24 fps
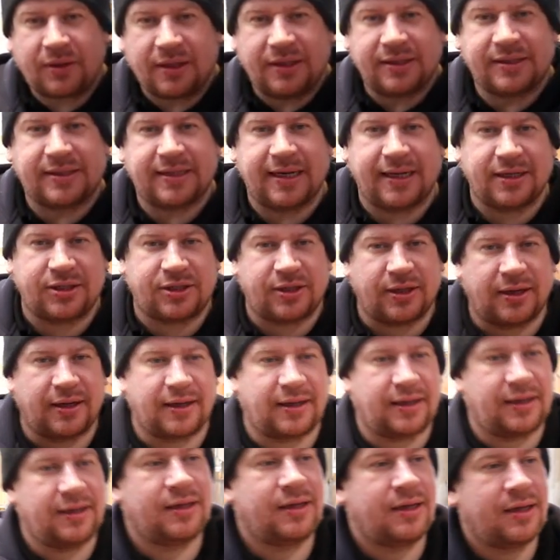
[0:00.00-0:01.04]

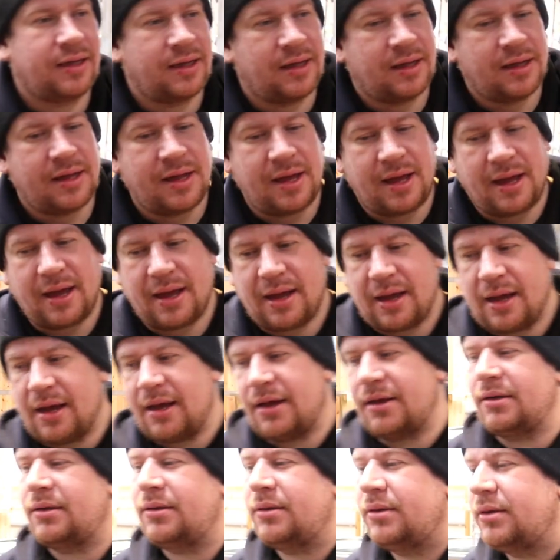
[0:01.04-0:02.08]
essentially. A
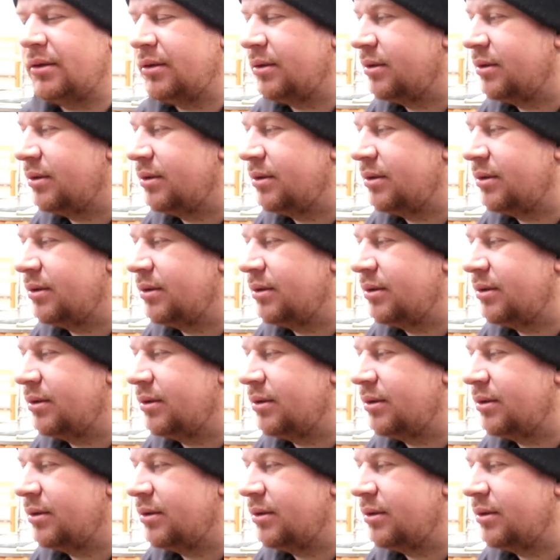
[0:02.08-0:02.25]
uh,